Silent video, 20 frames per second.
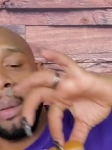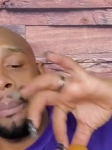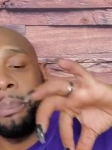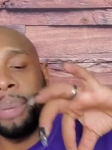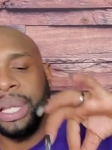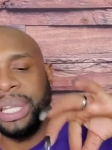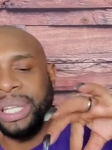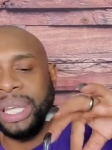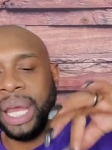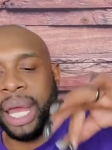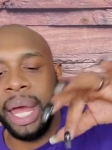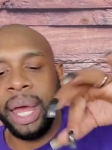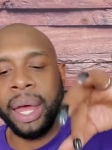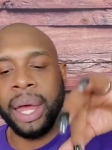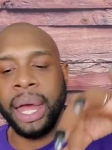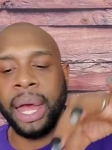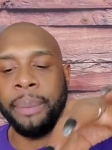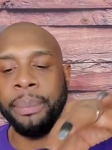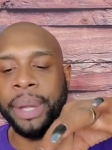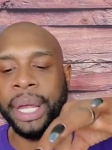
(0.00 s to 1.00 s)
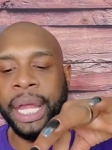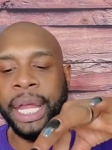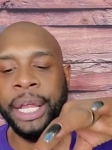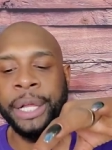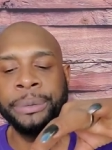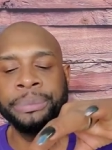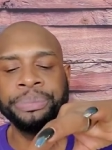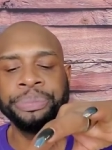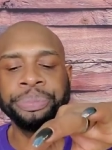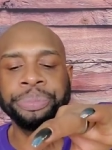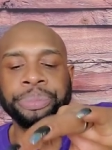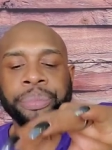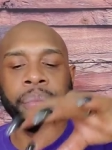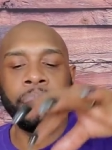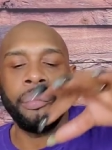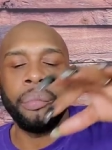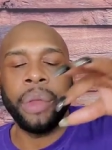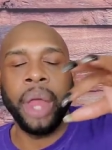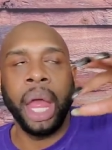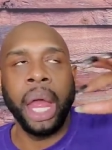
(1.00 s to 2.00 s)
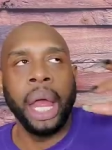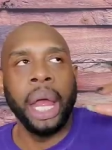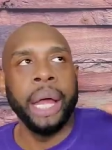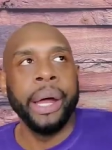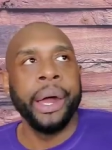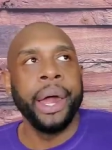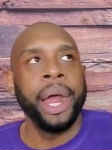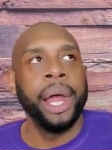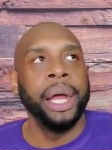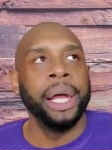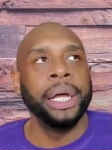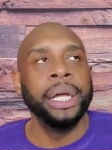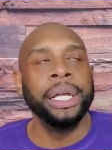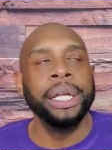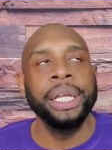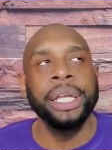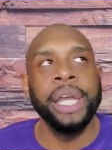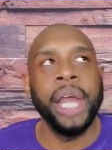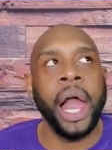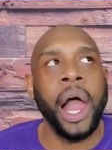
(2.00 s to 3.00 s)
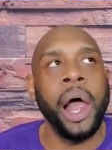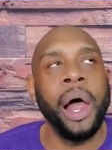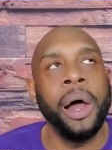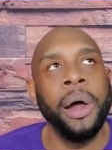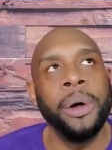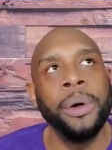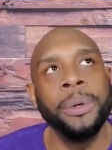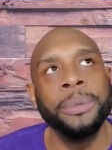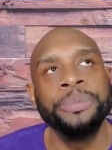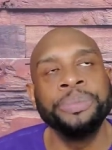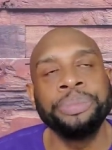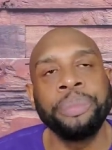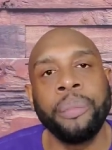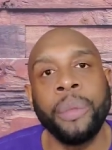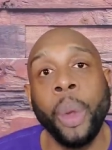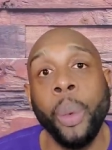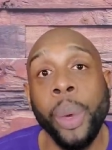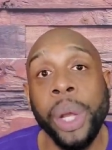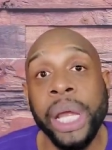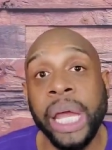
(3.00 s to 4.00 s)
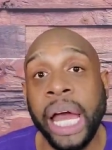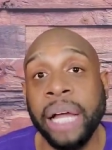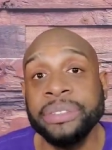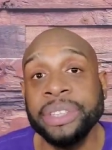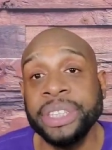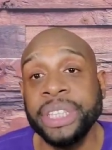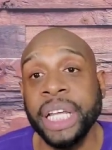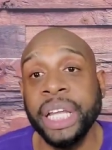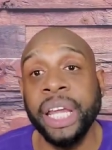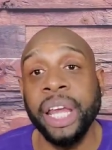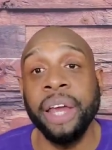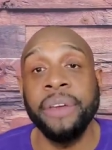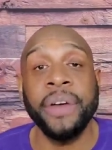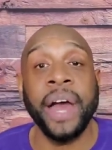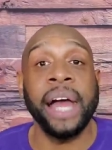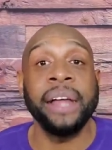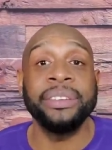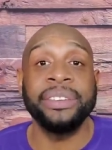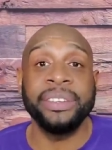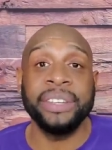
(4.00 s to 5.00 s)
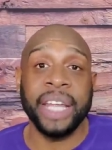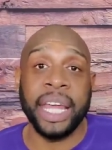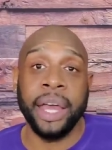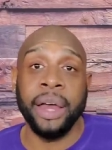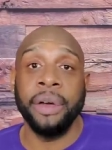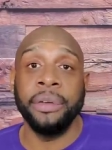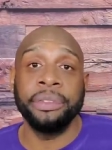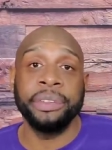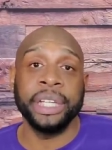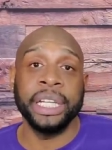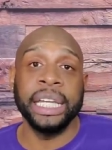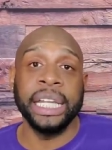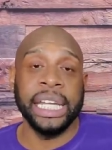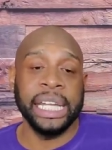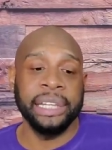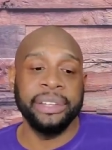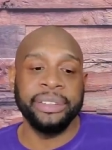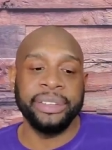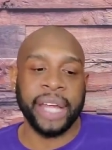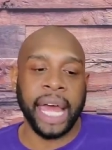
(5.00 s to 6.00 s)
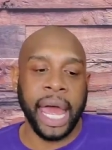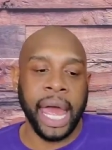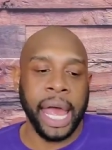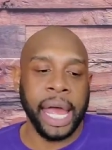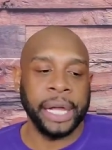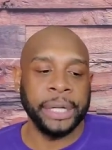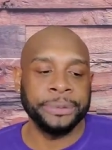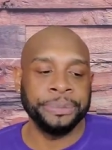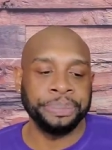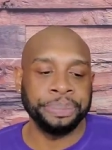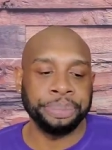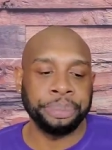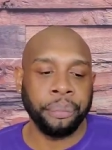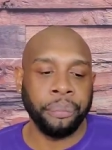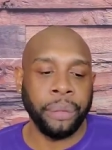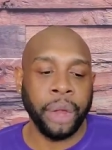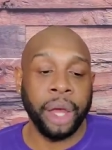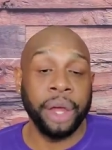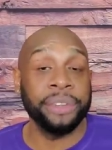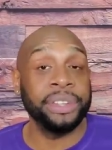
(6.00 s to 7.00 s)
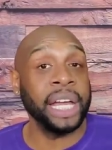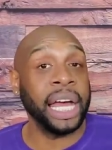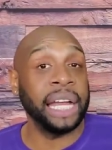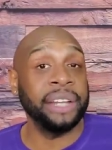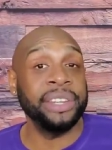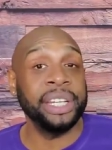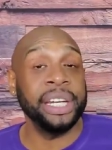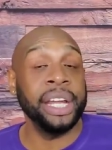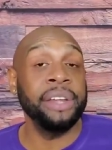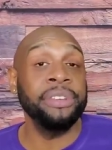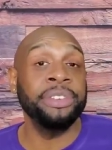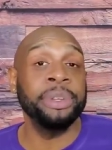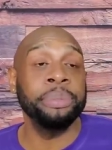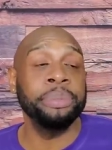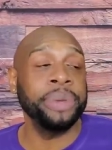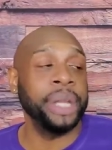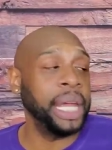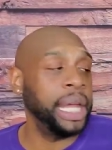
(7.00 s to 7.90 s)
But yeah, I mean, y'all, we have to take care of ourselves in the inside. Because like I said, there's some